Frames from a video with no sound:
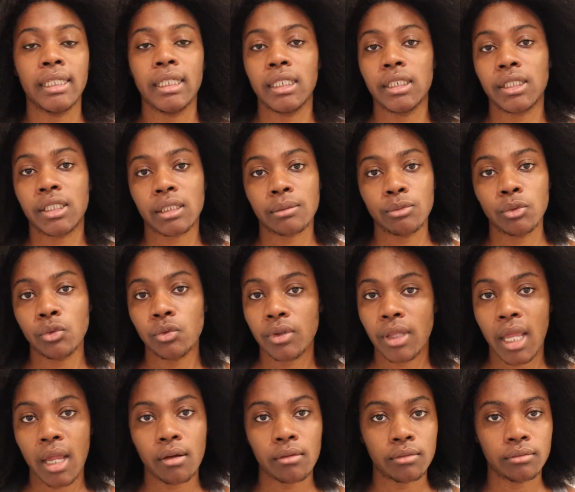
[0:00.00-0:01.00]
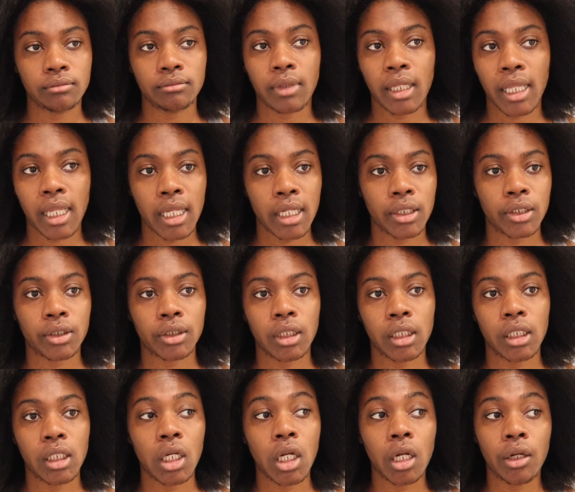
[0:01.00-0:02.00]
did smooth out my hair
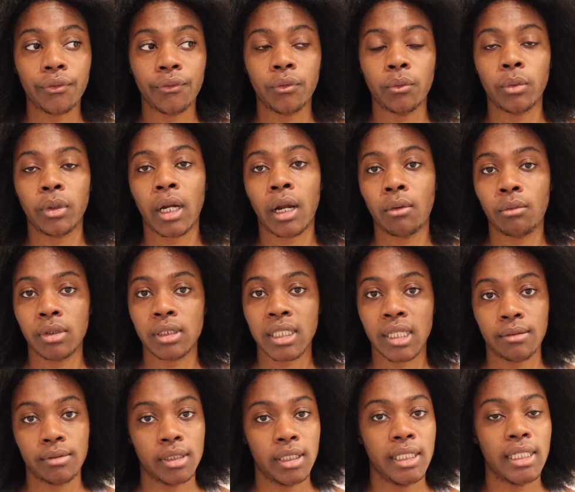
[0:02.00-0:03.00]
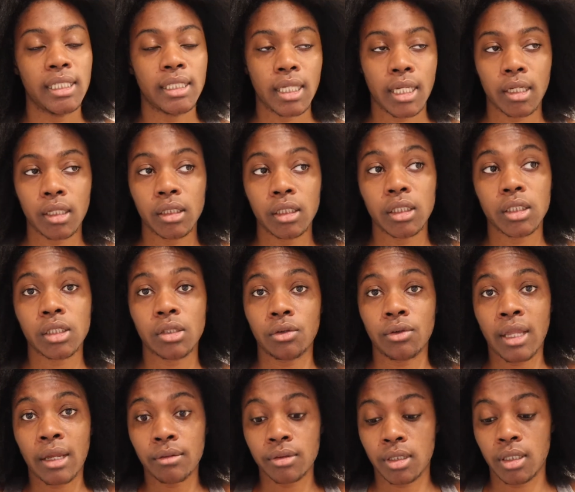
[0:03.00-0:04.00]
enough where I was able to detangle it. So
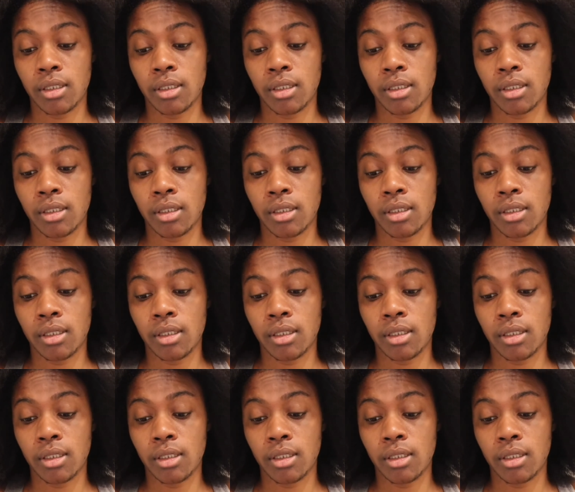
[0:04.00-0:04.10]
that was a